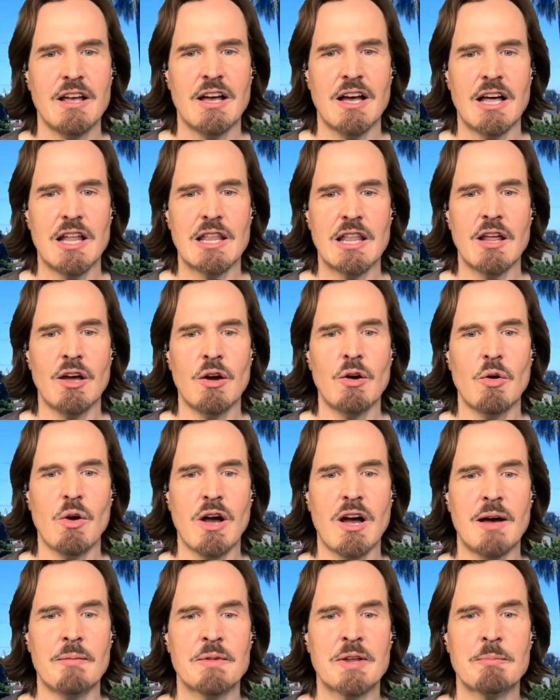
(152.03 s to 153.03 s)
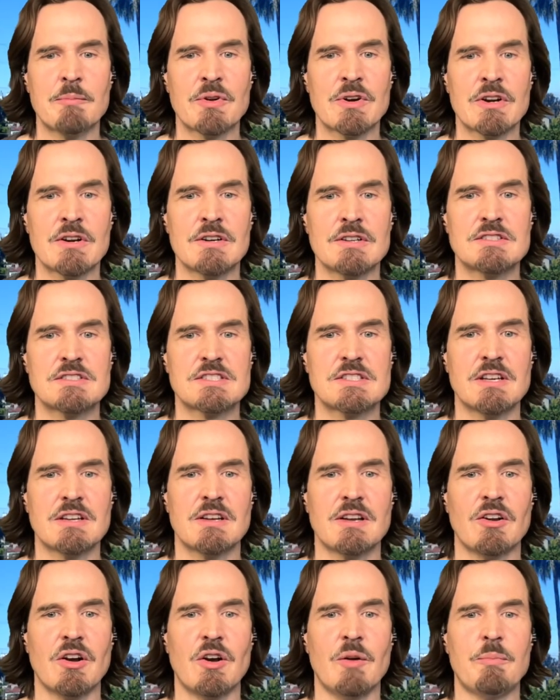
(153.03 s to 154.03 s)
Hello, hummingbirds.
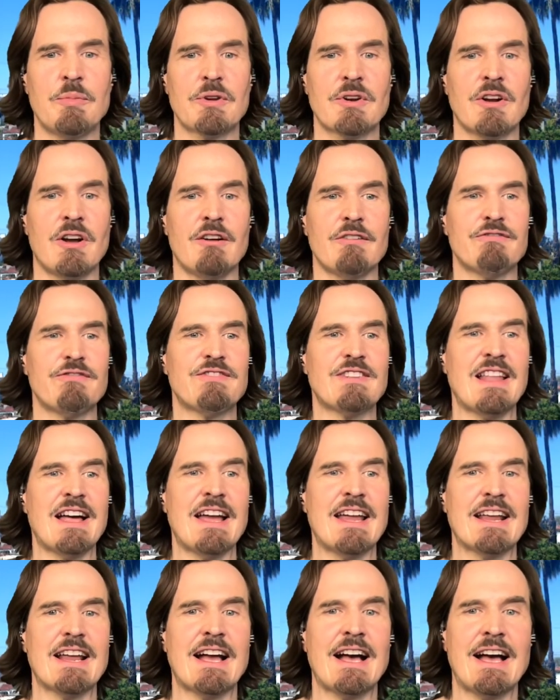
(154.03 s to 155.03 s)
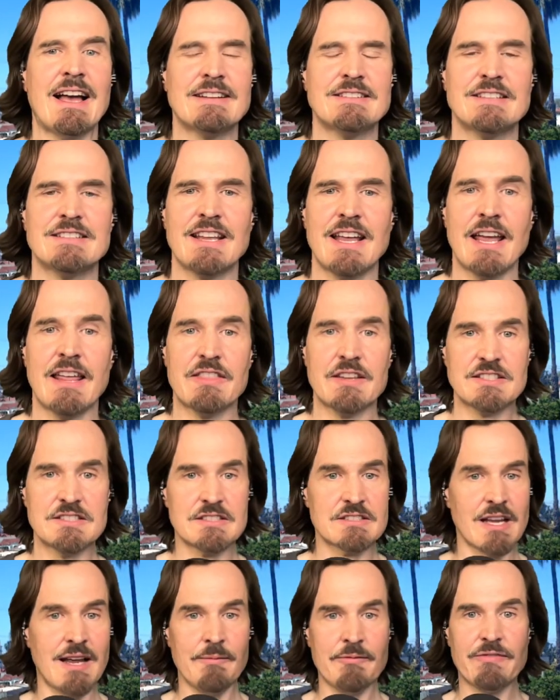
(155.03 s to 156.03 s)
Hope you're all flying high today. This
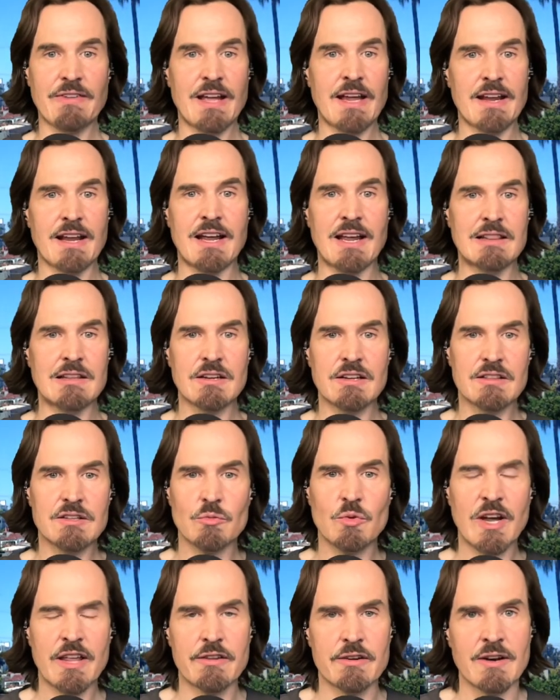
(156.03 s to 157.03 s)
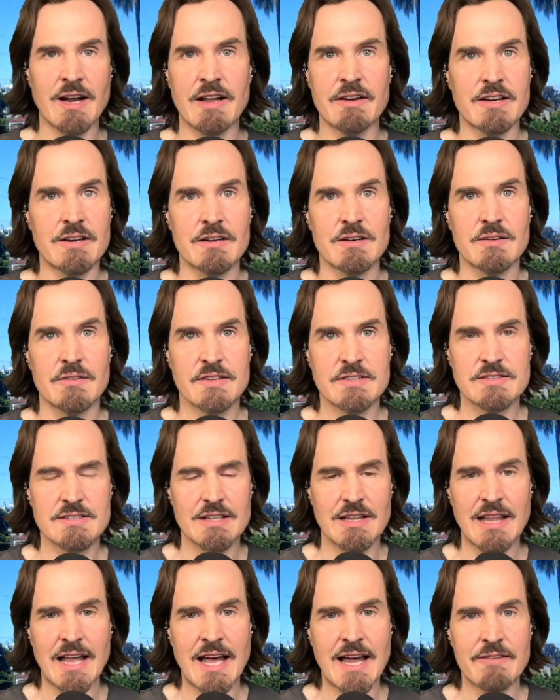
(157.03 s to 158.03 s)
is, I'm flying high. Look at the weather out here. This is
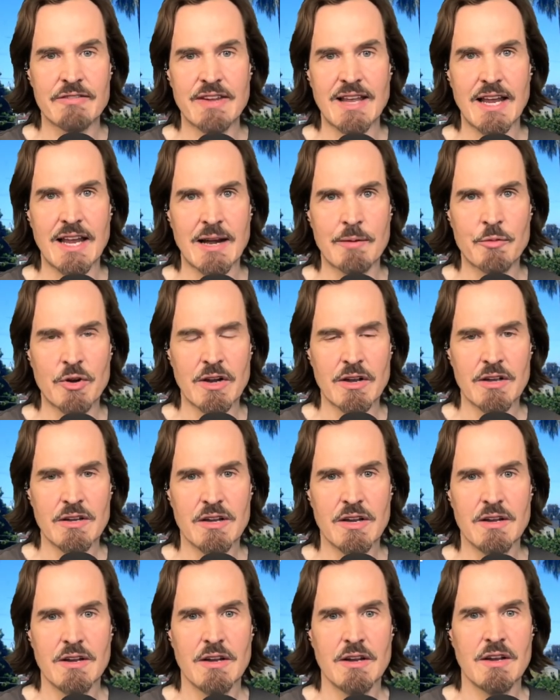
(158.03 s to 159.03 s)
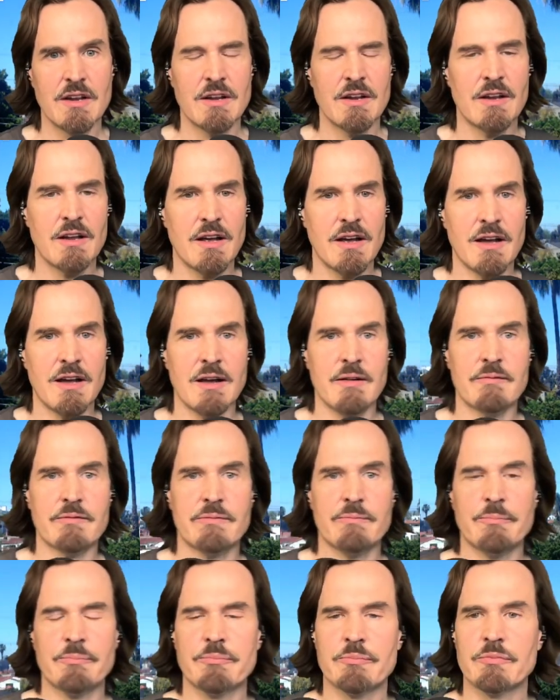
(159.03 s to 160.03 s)
a live camera. Um,
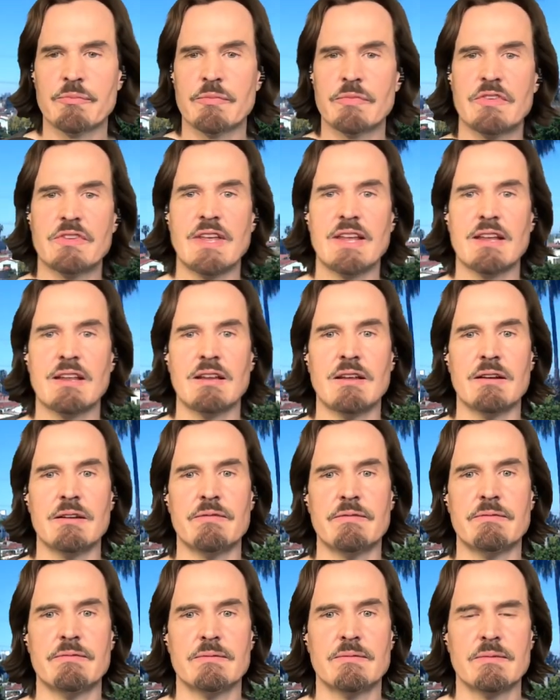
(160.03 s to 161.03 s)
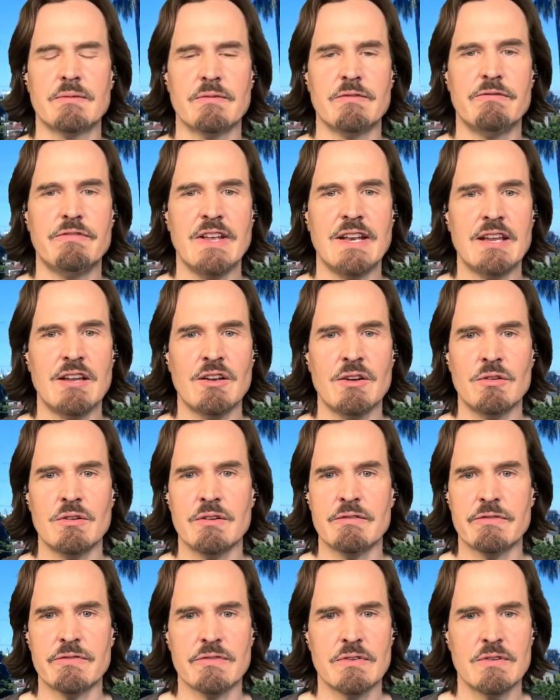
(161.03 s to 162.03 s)
taking a video
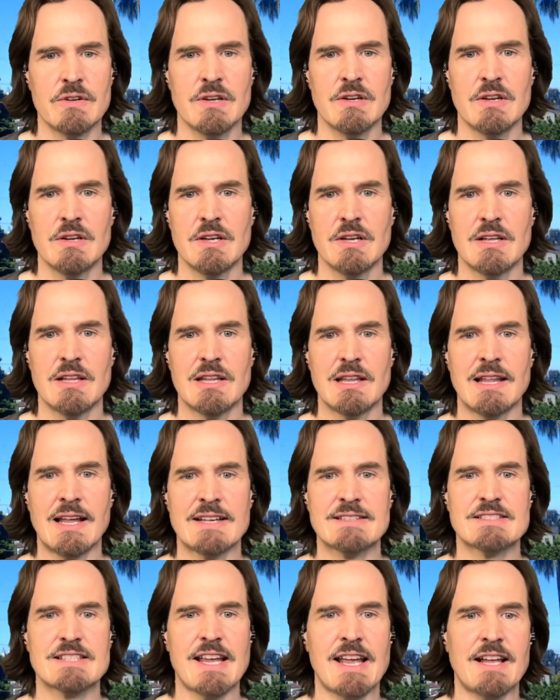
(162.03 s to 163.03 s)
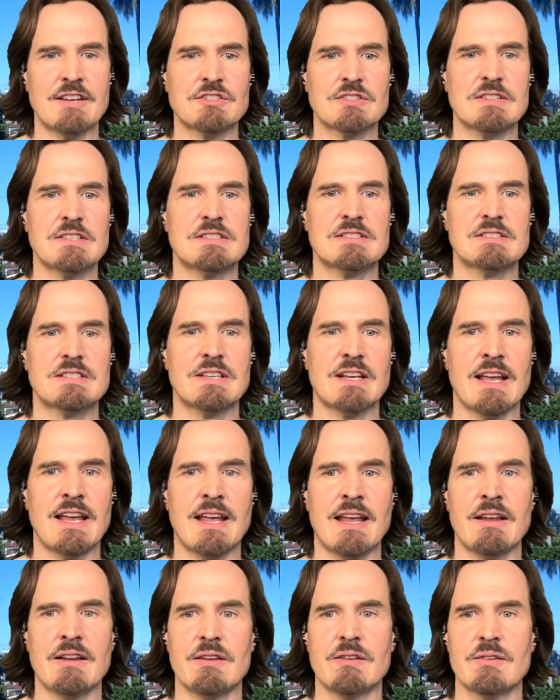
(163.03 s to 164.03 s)
of Los Angeles
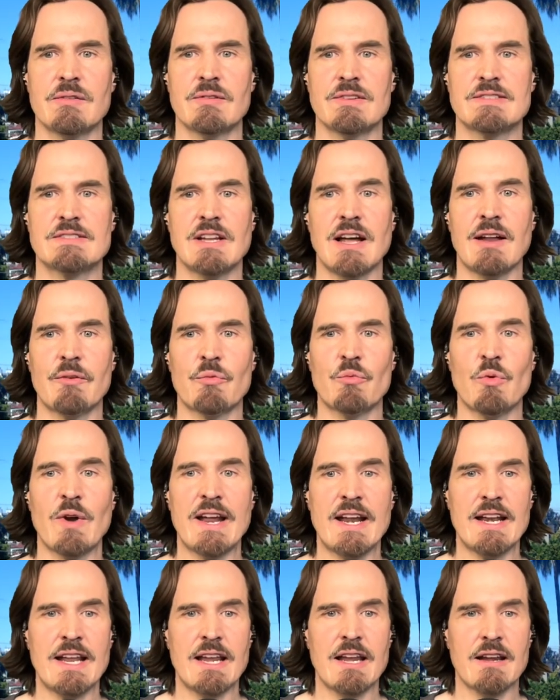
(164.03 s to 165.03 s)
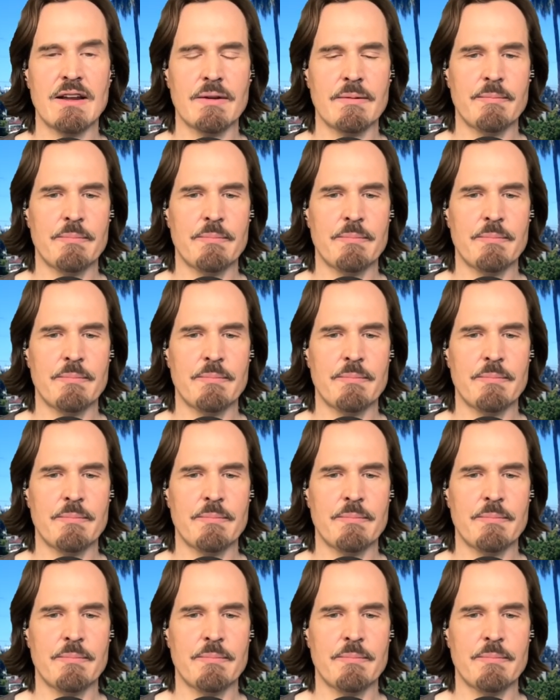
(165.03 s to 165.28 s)
today. It's not raining.